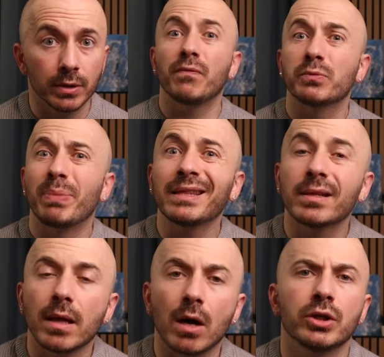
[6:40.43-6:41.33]
If you spend a
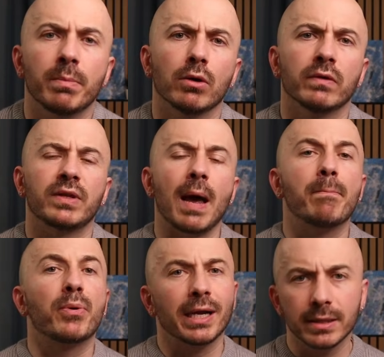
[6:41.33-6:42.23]
large amount of time
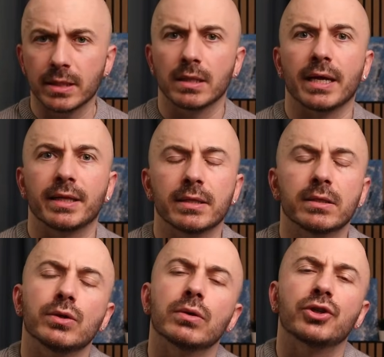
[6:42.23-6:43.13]
practicing like
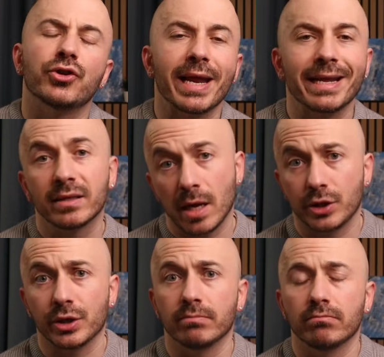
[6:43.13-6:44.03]
this, you're training
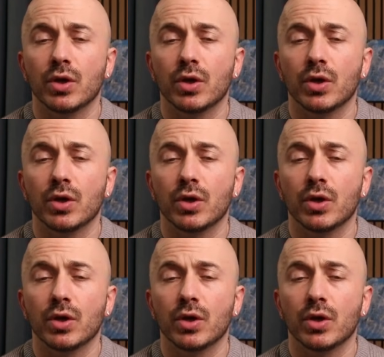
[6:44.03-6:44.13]
tension.